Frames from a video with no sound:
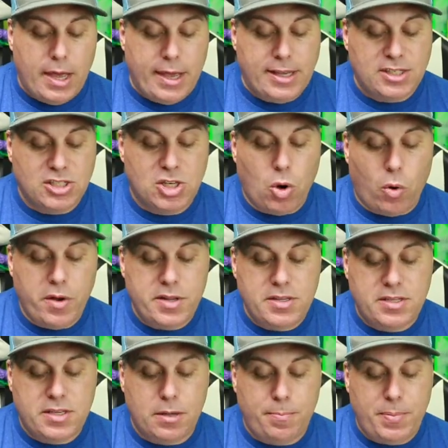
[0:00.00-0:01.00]
is going
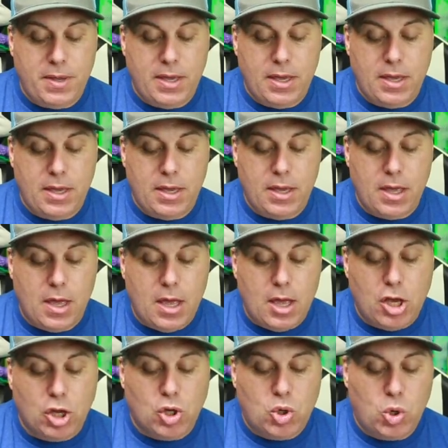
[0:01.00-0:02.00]
to be
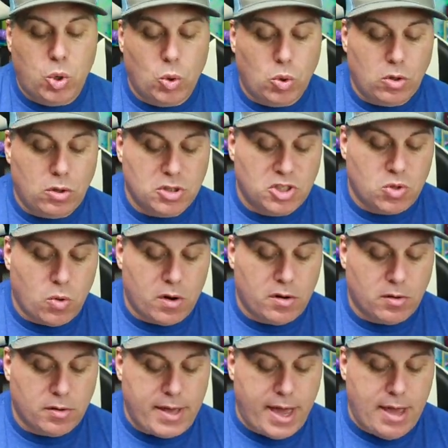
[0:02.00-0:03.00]
Cool
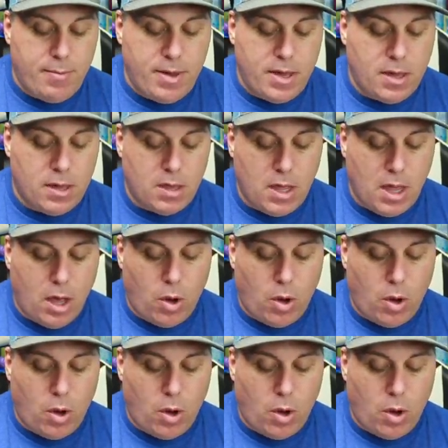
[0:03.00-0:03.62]
Squirtle Gaming.